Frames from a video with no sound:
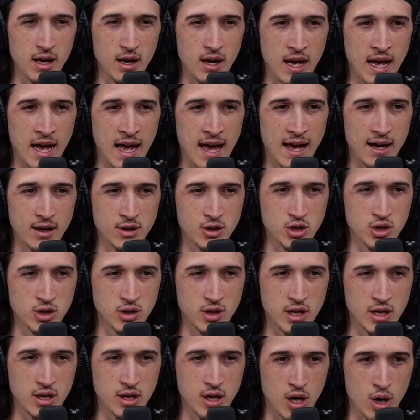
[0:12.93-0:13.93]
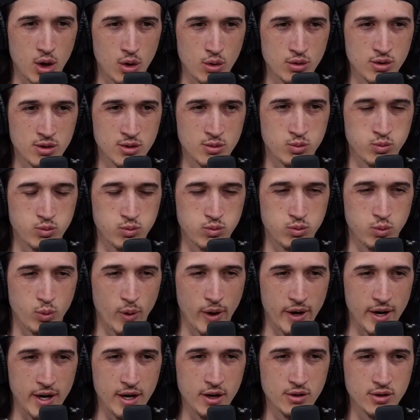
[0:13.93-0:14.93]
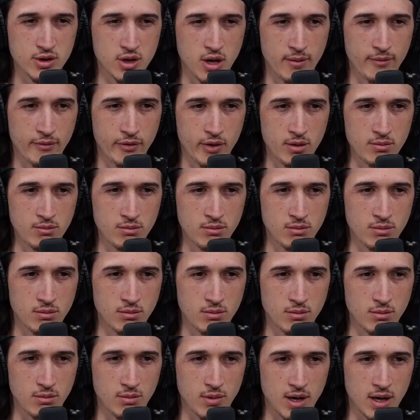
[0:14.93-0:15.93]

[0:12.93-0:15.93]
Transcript: actually knows where eels come from? And